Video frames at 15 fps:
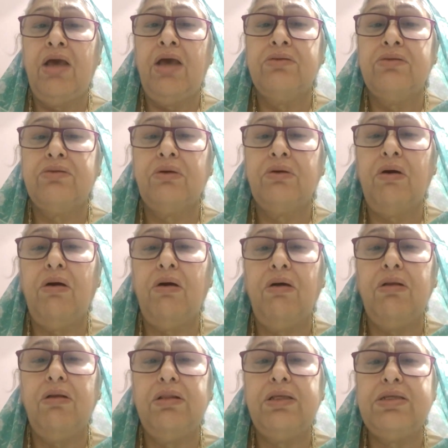So
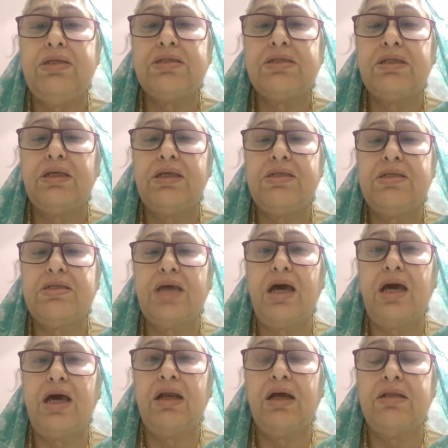all these things
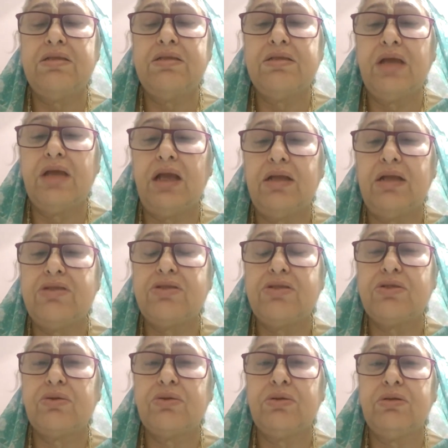are
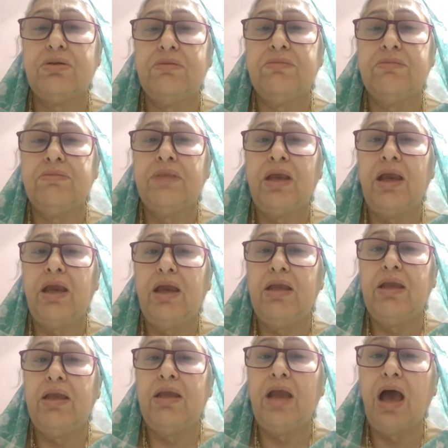understood
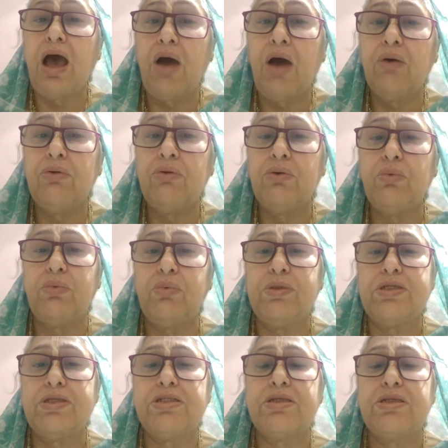in how to
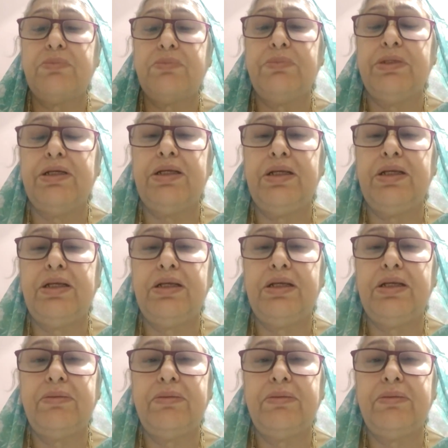worship the deity.